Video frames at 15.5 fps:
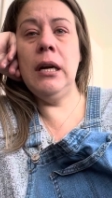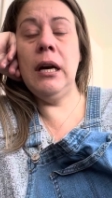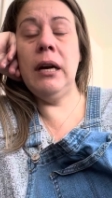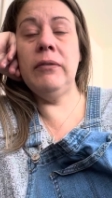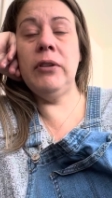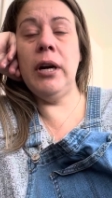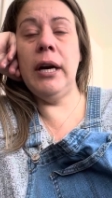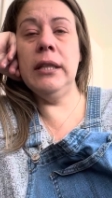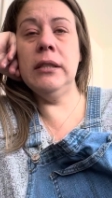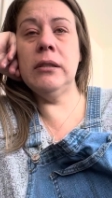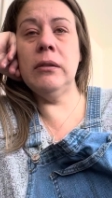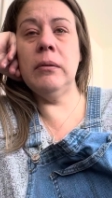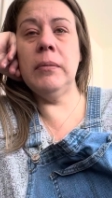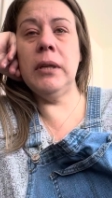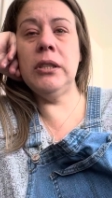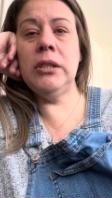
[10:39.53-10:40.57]
I've cried
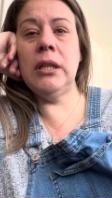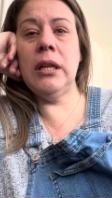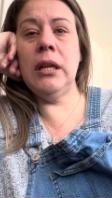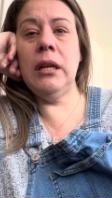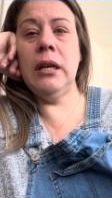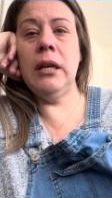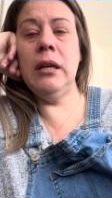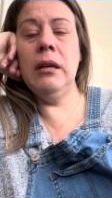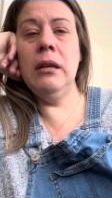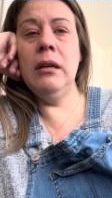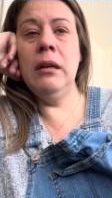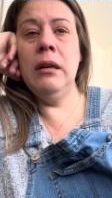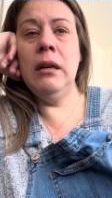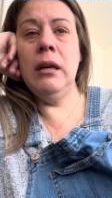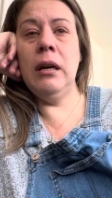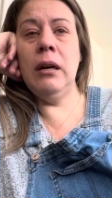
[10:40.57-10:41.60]
so much that I,
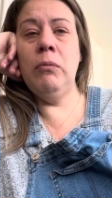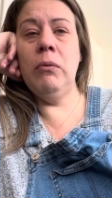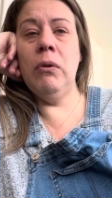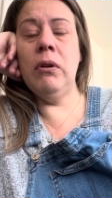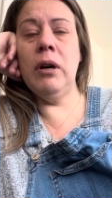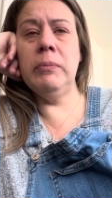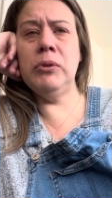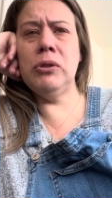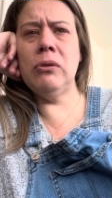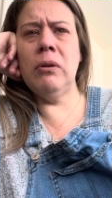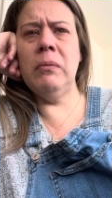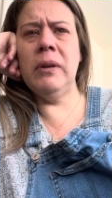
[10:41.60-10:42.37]
I woke up so